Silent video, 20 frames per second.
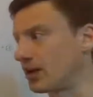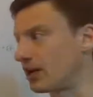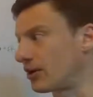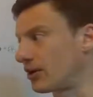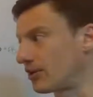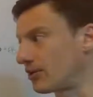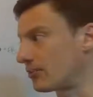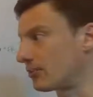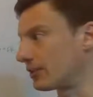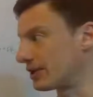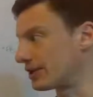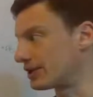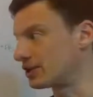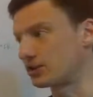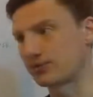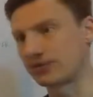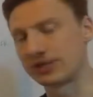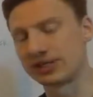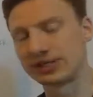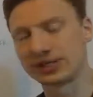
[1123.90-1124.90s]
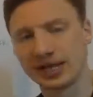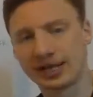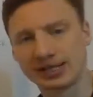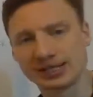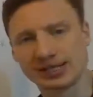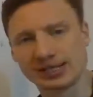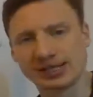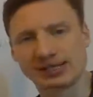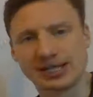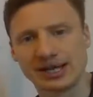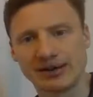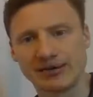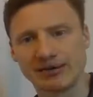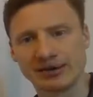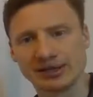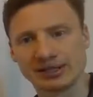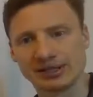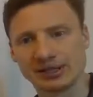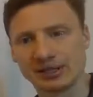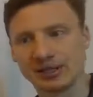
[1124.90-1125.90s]
And I think with each of these cases,
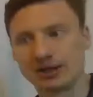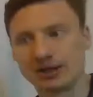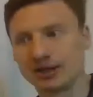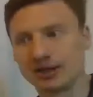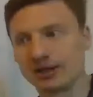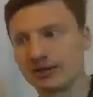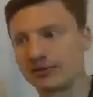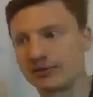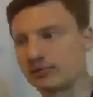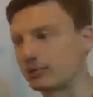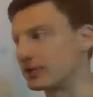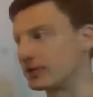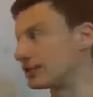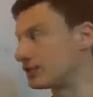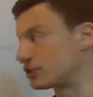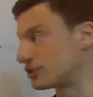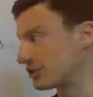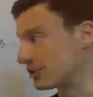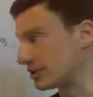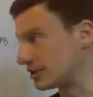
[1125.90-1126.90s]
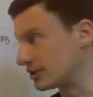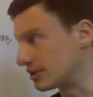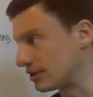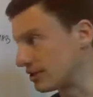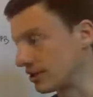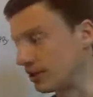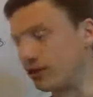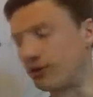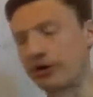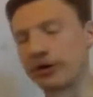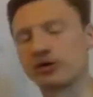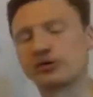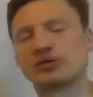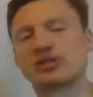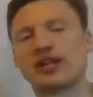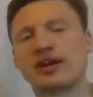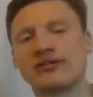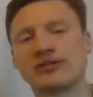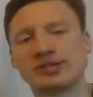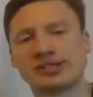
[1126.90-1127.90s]
with each of these
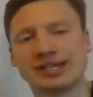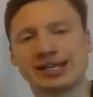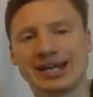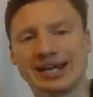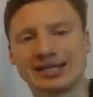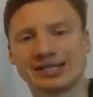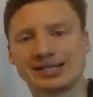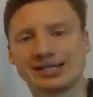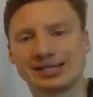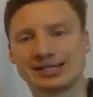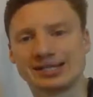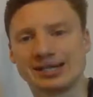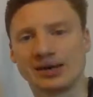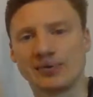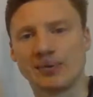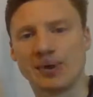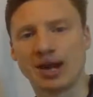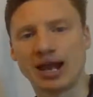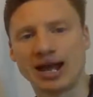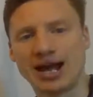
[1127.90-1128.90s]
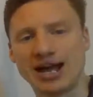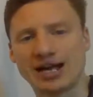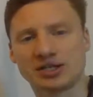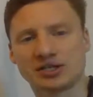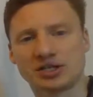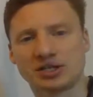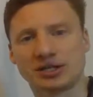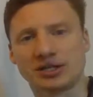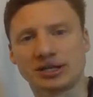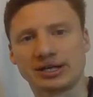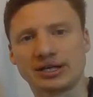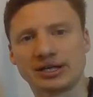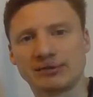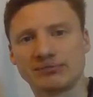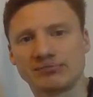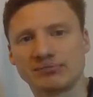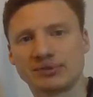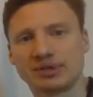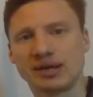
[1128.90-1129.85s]
scenarios, there is a case to say, well, actually,